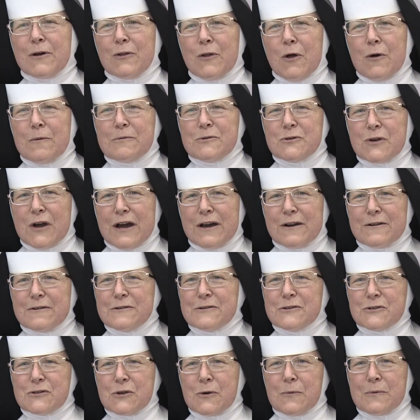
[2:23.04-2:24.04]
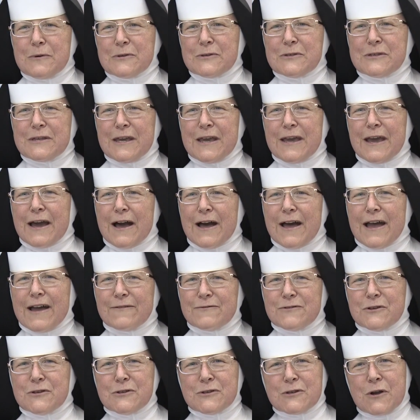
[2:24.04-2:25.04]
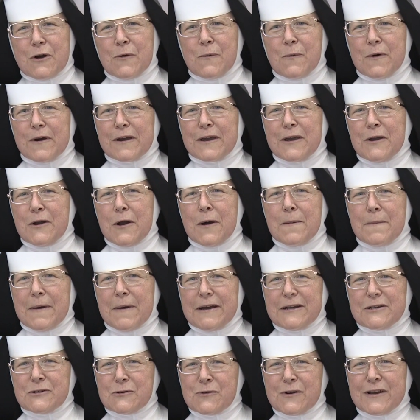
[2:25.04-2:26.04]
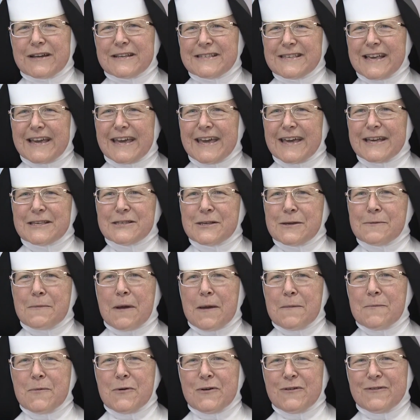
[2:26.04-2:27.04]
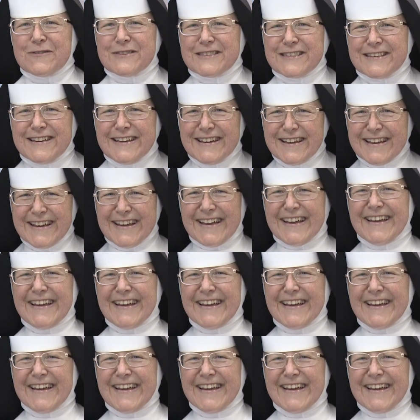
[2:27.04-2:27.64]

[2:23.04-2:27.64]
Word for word: Now I'm a Globetrotter, and so we'll see. I'll have to start working on my tricks, I guess, and my moves.